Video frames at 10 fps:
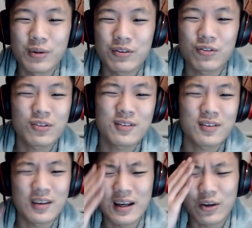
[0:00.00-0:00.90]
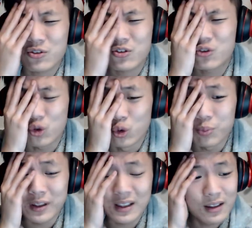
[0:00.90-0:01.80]
message, just seeing how
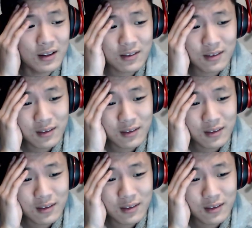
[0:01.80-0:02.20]
stupid he is.